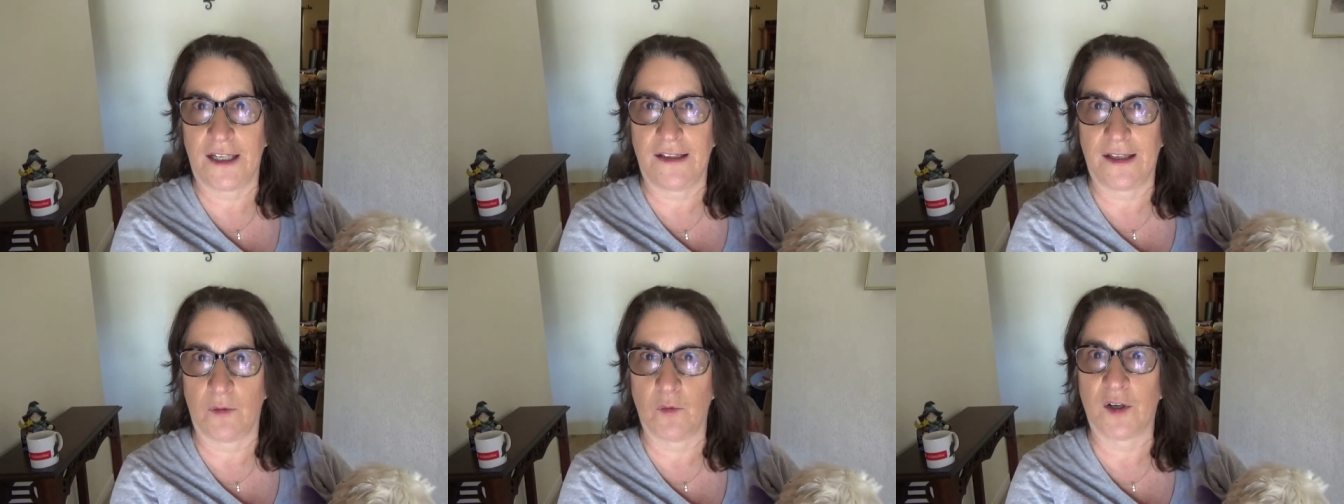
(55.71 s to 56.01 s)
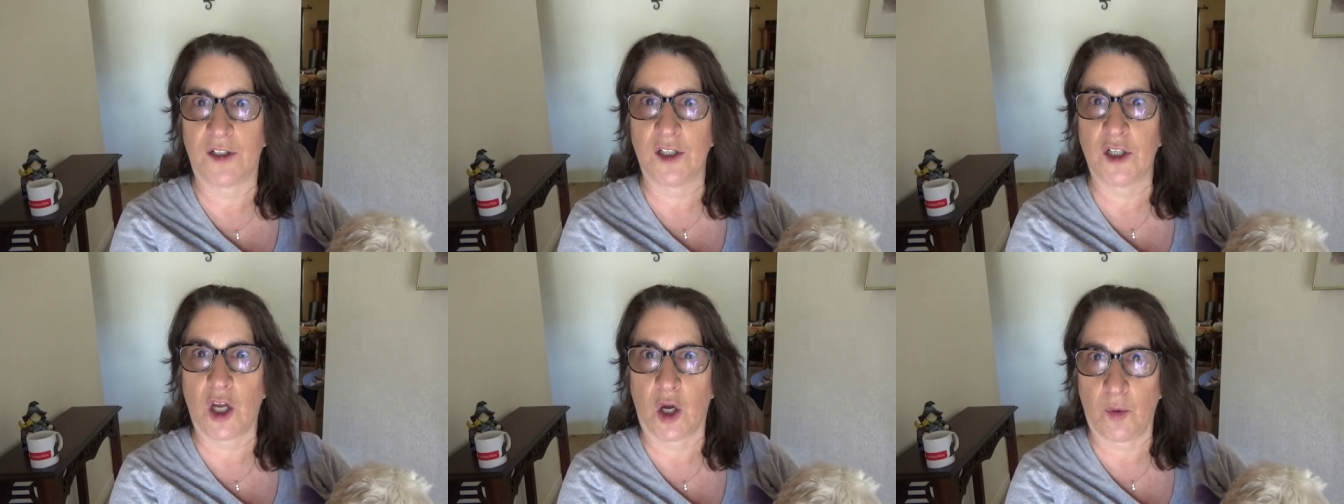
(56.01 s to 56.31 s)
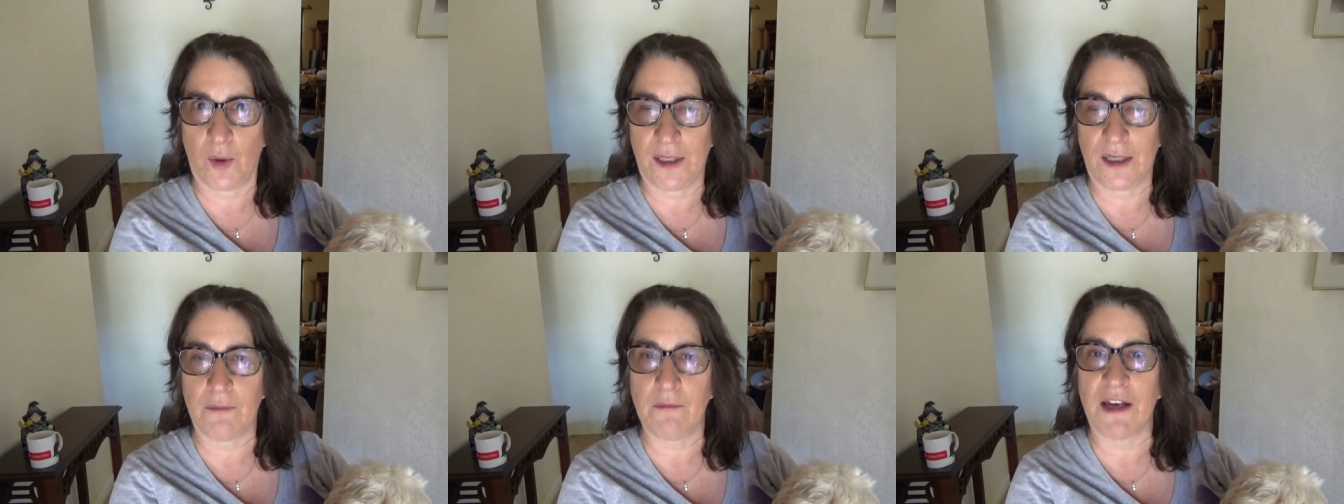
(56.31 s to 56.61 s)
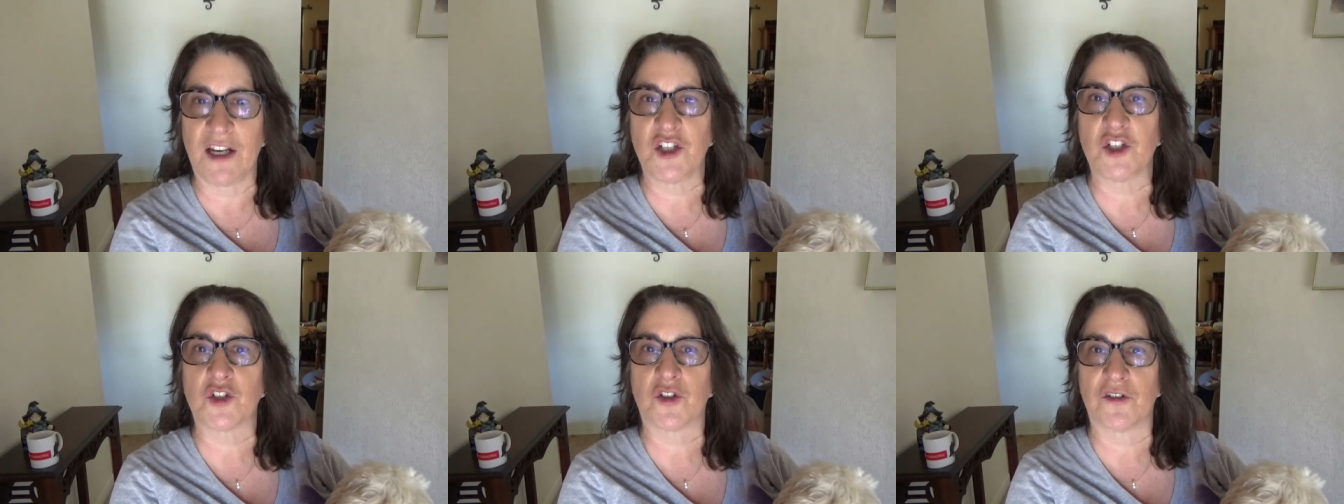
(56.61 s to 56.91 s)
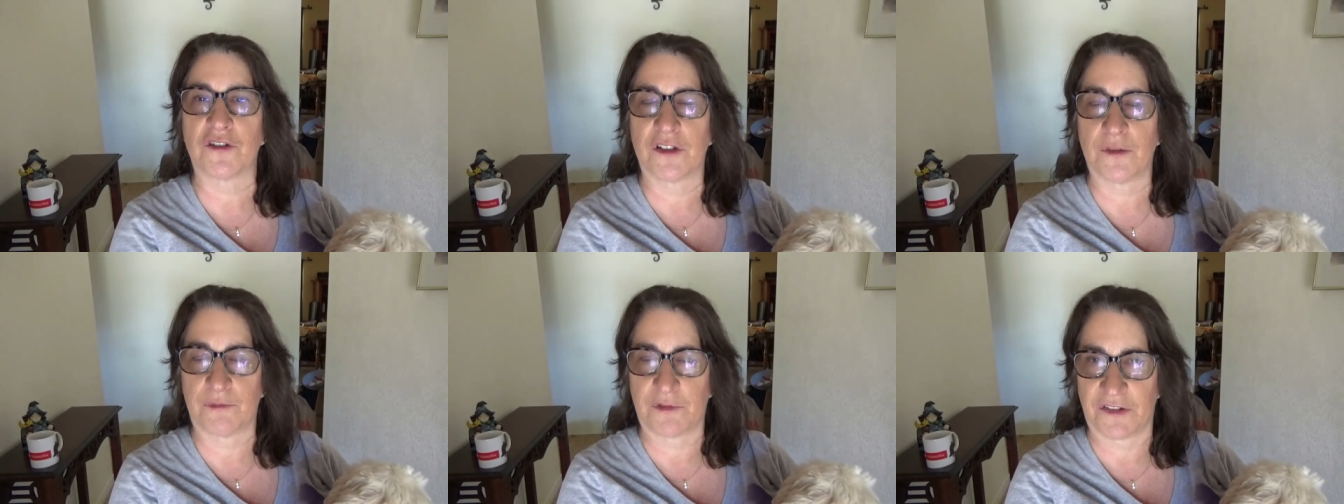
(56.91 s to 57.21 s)
They want to go in and make sure
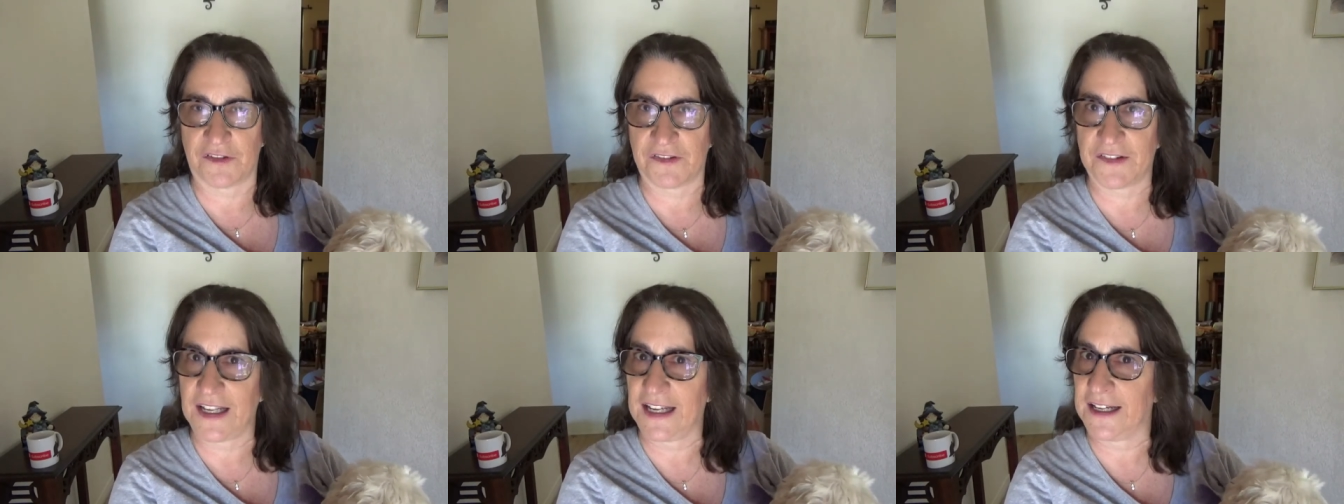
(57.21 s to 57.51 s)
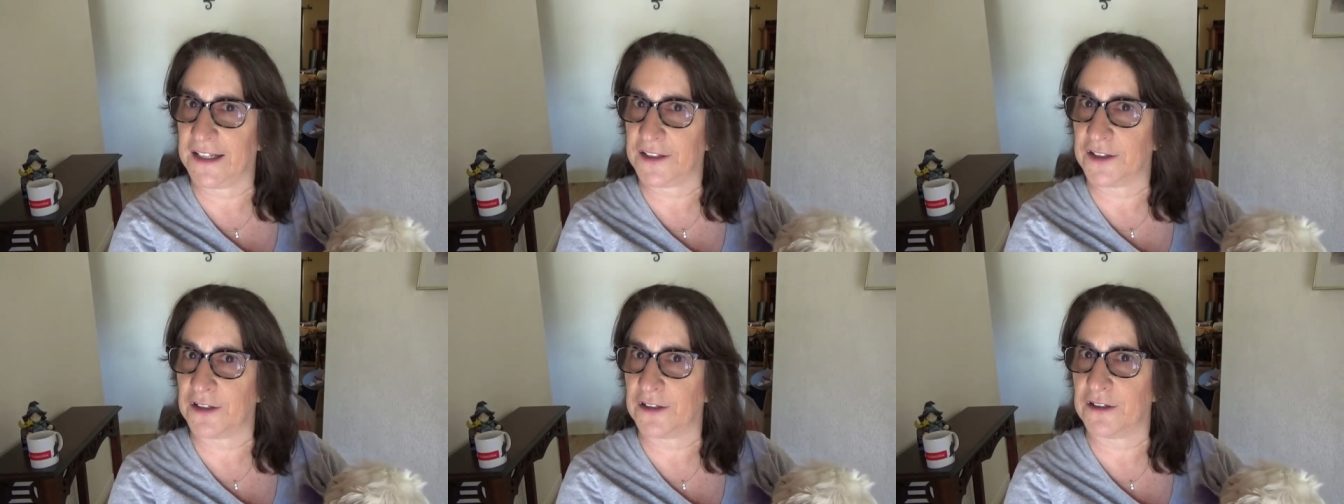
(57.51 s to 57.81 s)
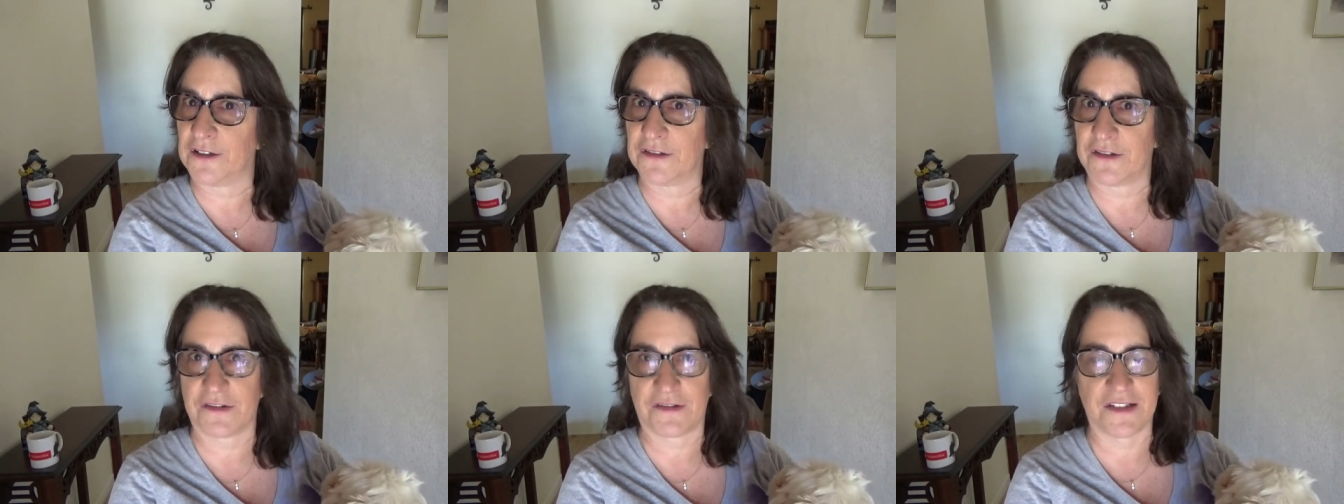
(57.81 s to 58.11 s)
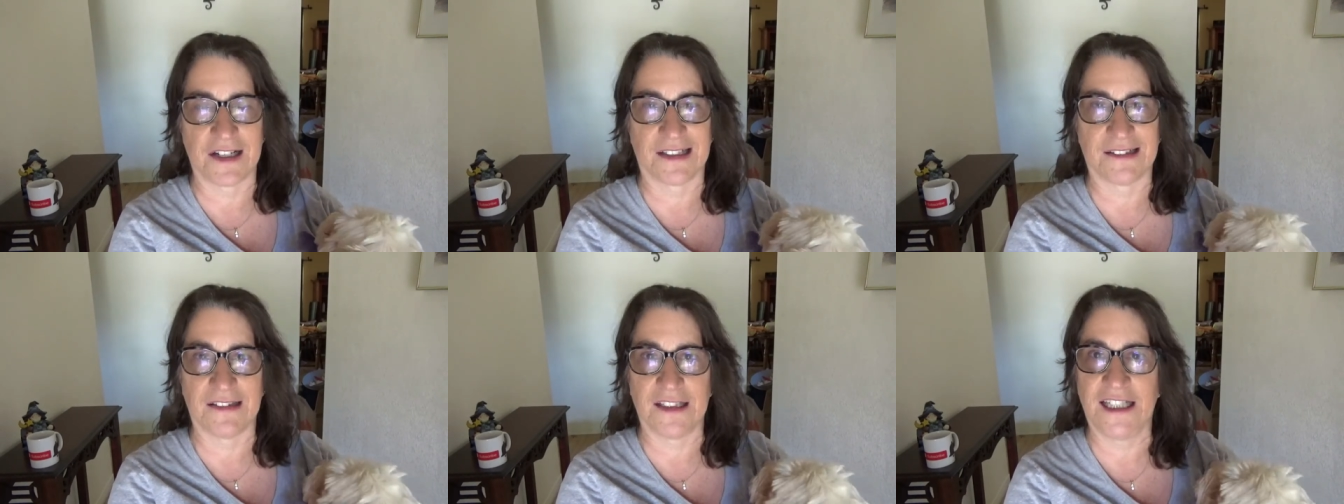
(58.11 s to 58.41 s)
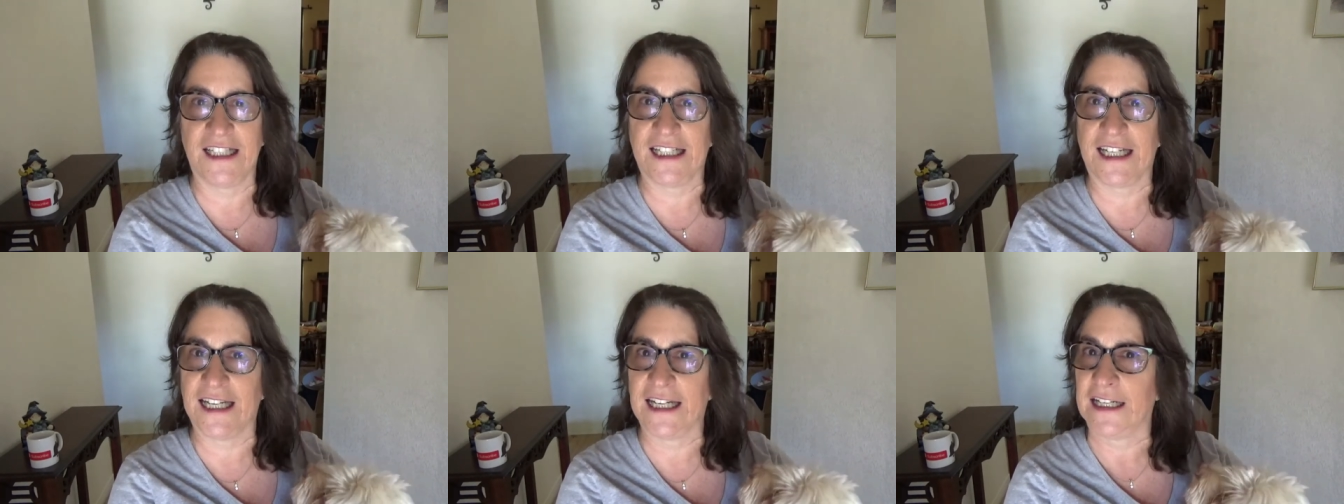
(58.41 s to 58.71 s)
it's up to standard, it's not
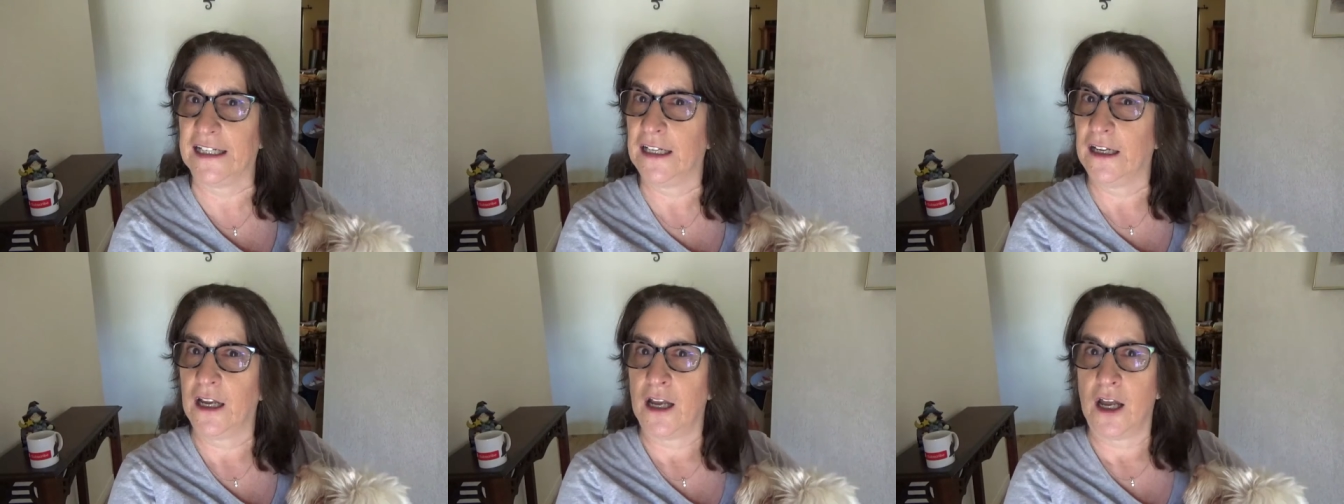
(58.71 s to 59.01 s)
leaking.